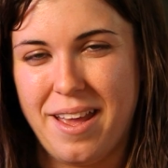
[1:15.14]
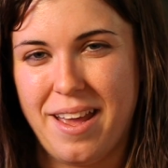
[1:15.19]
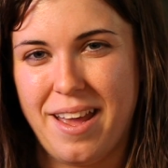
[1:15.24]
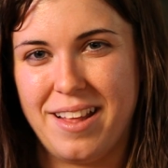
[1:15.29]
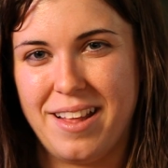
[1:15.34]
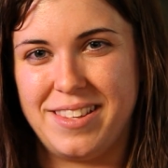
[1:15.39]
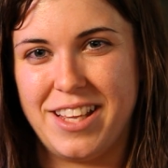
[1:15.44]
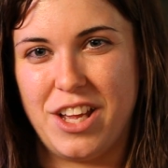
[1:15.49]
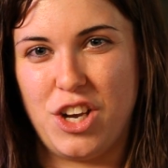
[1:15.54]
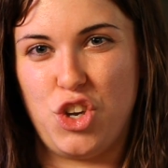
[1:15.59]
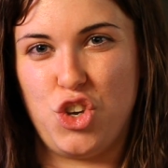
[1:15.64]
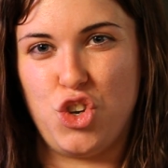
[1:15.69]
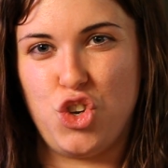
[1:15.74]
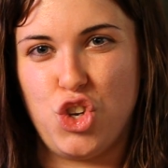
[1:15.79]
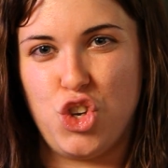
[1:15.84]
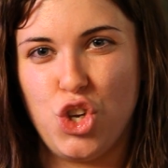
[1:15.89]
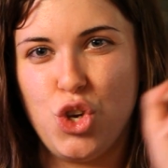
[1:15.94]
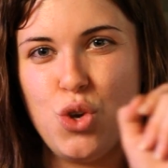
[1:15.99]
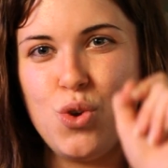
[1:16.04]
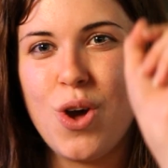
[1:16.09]
and said,
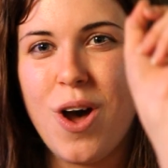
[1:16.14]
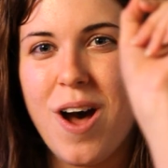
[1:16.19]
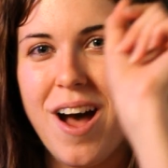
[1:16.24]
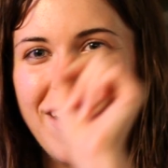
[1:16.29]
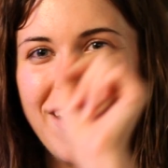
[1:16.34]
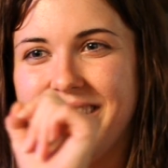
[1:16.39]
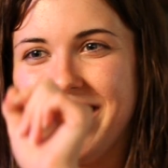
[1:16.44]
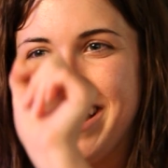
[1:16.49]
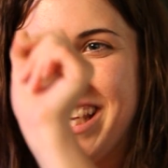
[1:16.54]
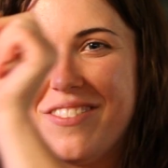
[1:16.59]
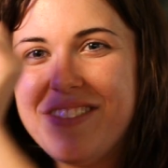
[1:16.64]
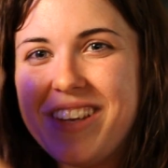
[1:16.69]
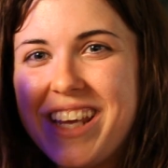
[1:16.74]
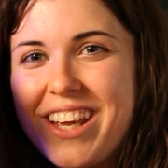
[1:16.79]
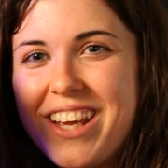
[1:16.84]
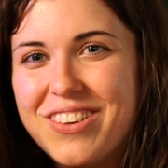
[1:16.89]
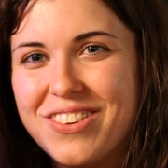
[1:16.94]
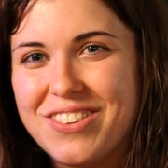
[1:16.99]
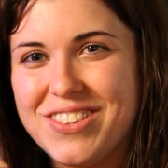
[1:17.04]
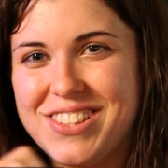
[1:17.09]
"Do not leave
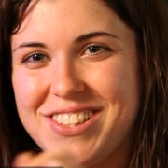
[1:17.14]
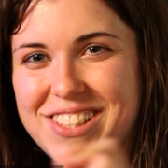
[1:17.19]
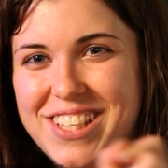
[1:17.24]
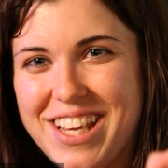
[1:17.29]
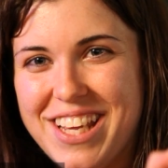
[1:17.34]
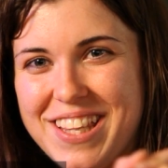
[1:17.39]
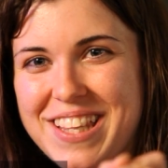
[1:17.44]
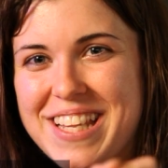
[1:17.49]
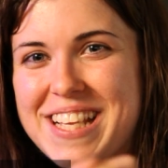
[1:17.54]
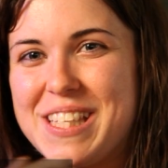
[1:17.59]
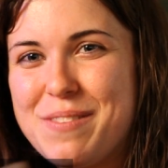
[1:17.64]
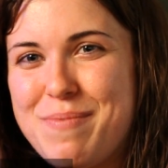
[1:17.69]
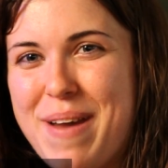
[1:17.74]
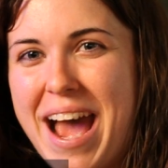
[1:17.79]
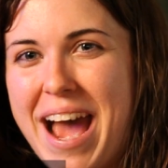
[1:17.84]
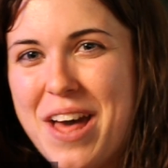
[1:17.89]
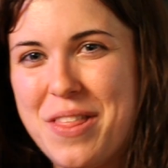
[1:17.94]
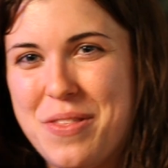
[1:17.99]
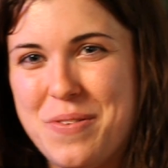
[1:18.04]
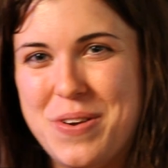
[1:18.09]
needles in this
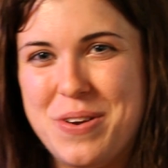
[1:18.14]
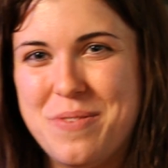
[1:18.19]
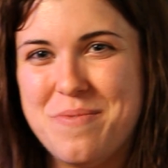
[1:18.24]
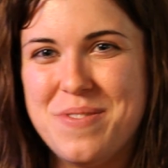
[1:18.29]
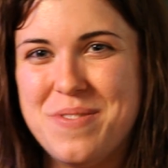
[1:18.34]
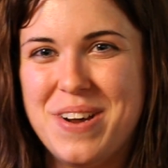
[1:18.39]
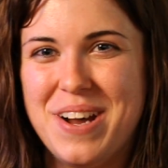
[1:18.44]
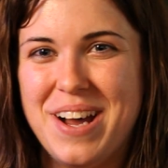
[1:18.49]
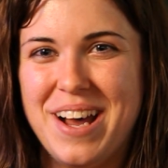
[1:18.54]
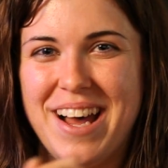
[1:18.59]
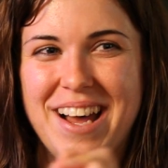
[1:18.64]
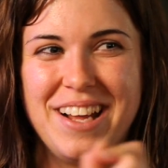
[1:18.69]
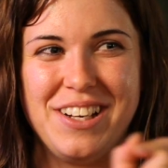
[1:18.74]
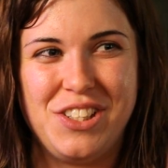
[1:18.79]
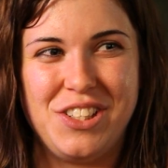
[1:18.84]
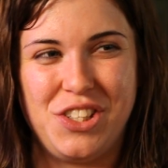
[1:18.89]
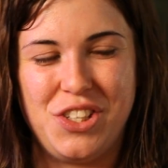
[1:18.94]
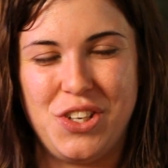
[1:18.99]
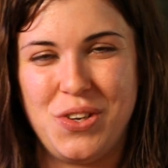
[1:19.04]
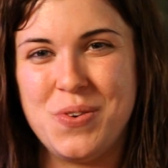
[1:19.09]
bathroom.
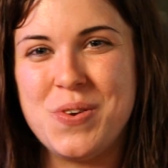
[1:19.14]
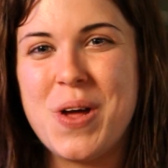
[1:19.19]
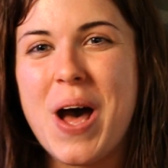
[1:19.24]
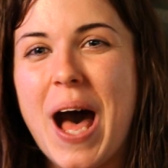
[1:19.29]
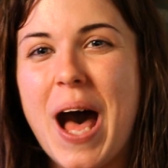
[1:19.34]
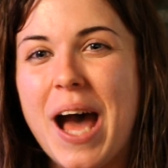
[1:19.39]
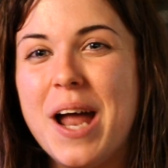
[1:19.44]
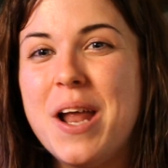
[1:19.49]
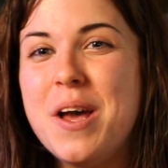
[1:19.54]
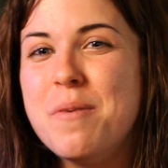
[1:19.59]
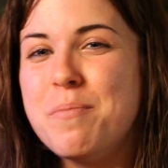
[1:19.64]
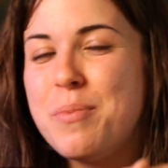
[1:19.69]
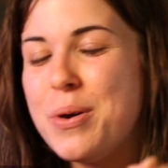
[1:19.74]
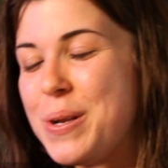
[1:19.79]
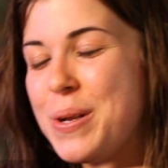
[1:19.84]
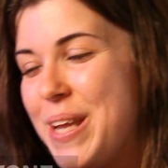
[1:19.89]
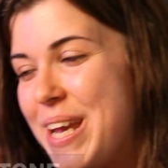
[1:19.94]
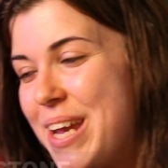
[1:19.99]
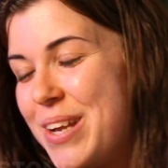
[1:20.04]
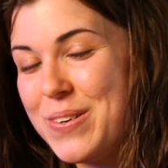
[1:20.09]
Do not put
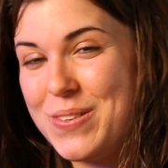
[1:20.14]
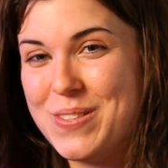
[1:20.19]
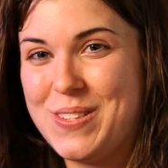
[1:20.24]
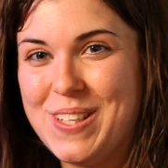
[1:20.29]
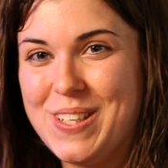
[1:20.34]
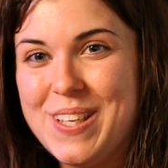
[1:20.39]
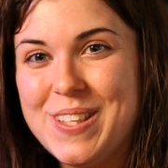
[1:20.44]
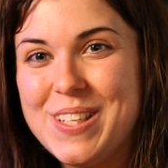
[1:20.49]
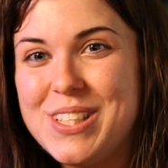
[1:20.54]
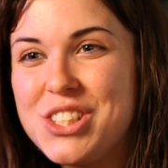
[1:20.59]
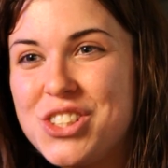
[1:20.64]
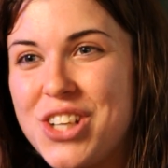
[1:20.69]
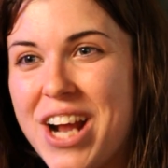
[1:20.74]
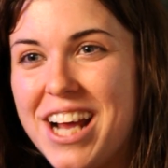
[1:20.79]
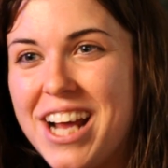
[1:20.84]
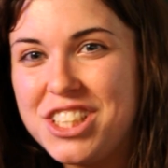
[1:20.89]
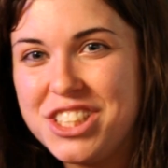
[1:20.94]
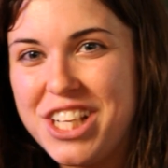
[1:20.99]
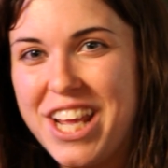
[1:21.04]
needles in this trash